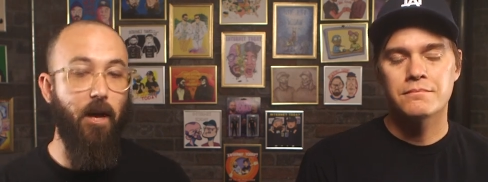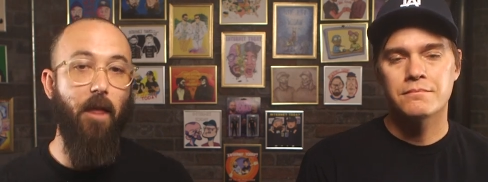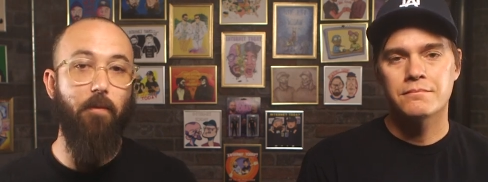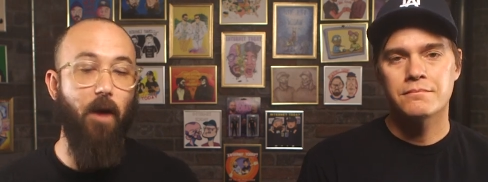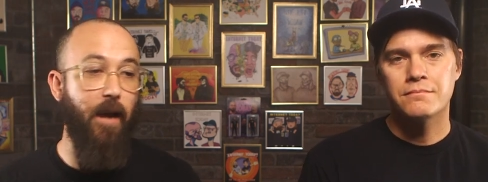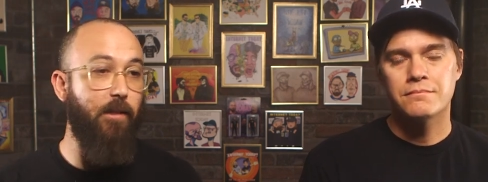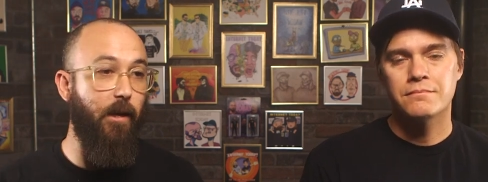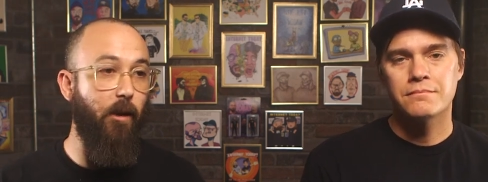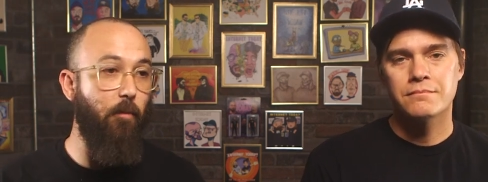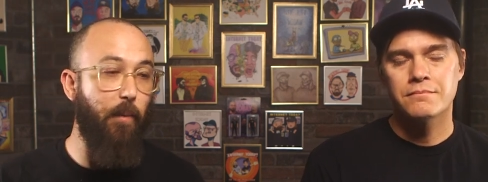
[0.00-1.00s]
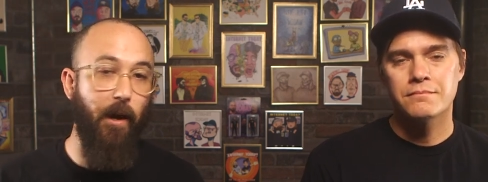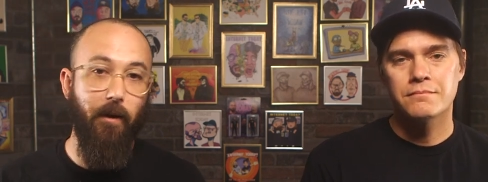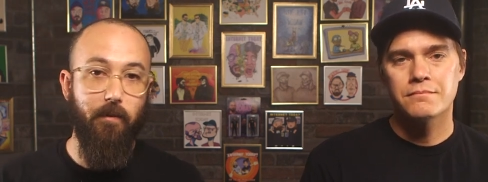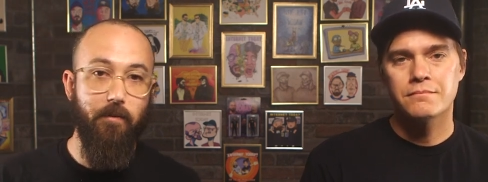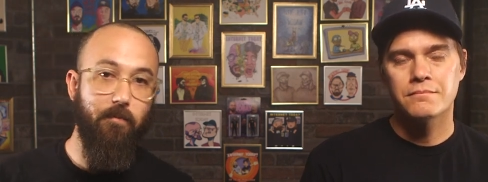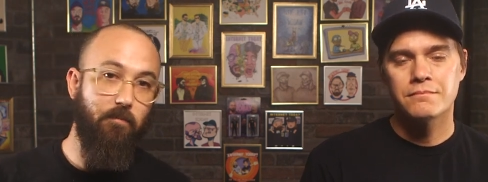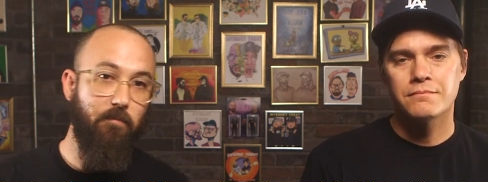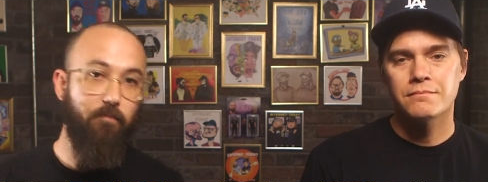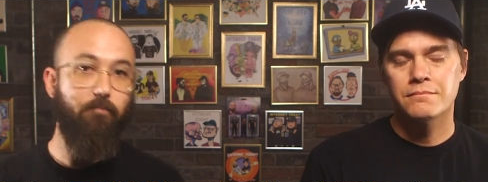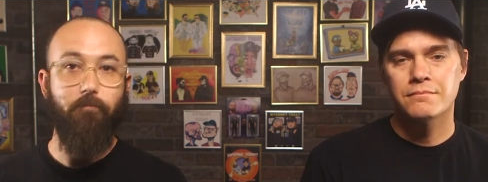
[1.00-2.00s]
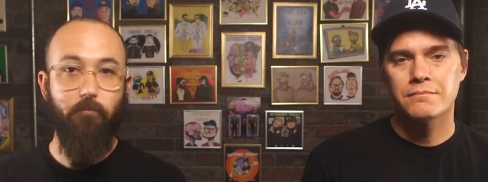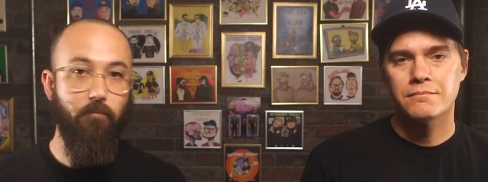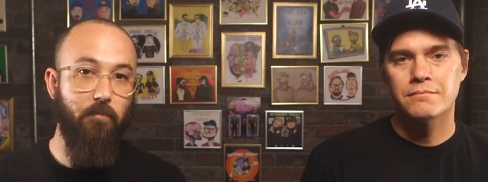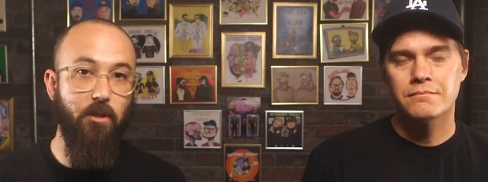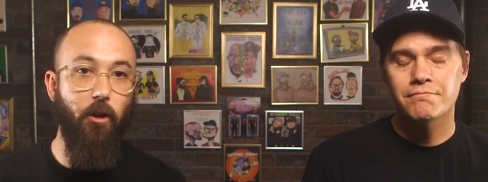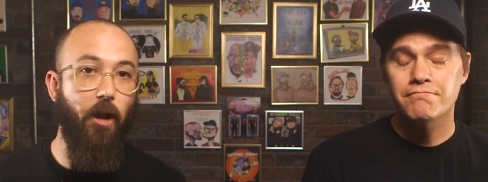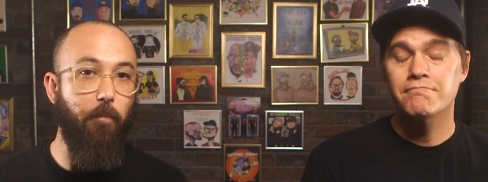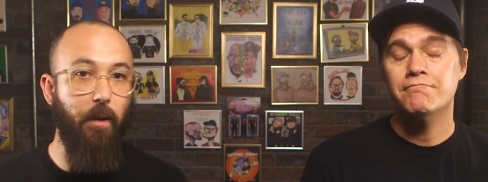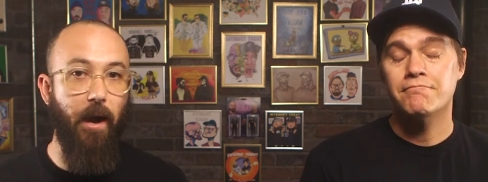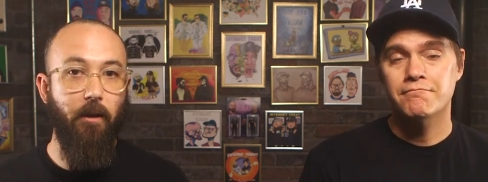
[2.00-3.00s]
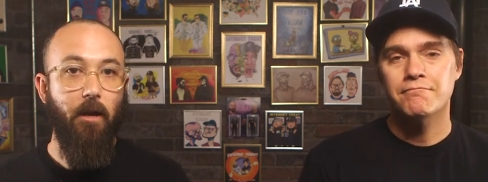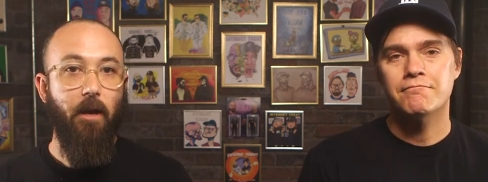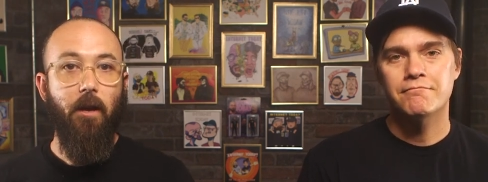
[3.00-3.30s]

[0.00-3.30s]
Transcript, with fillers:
Speaker 1: not ideal, but still not bad.